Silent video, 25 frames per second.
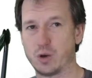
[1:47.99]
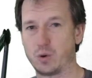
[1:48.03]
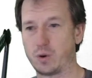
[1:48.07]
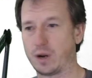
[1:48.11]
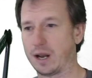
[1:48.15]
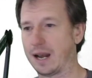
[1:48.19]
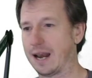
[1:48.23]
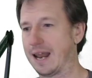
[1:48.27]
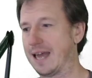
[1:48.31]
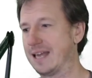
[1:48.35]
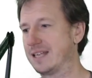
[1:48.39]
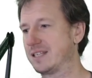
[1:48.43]

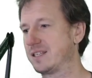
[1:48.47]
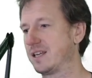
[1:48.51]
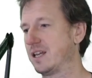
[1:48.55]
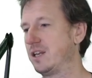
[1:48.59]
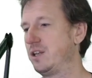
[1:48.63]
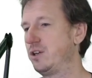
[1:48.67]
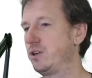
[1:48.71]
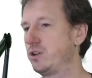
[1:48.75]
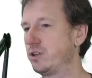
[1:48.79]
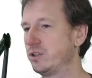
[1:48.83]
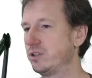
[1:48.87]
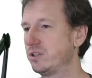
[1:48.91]
class and
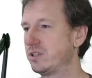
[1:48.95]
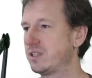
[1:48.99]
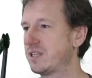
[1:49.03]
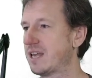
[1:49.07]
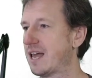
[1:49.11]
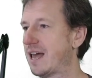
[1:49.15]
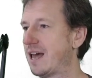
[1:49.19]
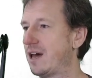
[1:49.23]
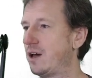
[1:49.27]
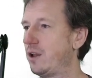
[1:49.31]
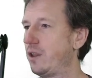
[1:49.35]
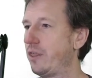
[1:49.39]
you can
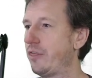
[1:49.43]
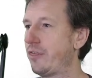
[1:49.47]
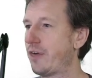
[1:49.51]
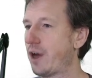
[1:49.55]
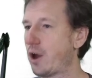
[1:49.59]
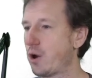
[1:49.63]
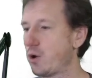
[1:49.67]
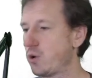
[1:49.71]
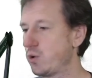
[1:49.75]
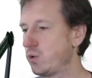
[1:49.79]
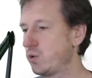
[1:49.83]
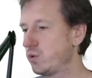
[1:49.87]
tell
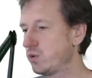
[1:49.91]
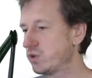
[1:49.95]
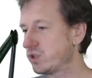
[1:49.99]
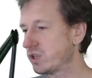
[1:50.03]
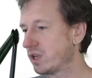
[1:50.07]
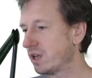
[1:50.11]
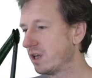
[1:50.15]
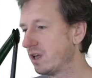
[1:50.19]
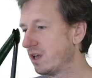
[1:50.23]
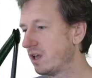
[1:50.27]
those